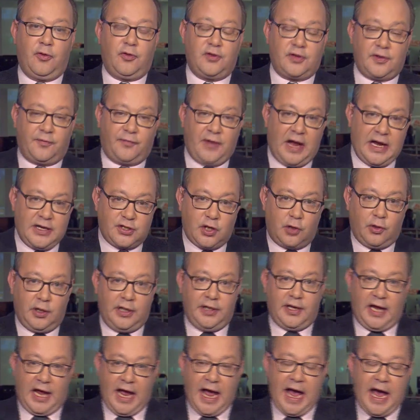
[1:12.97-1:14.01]
the de facto
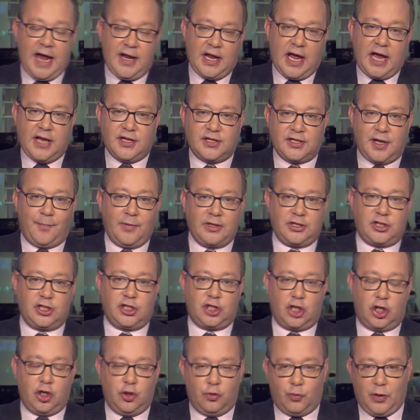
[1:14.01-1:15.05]
leader, had had something to
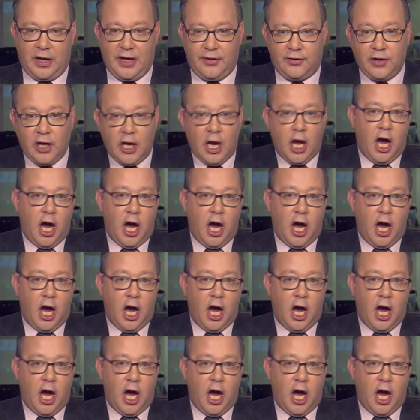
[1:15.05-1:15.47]
do with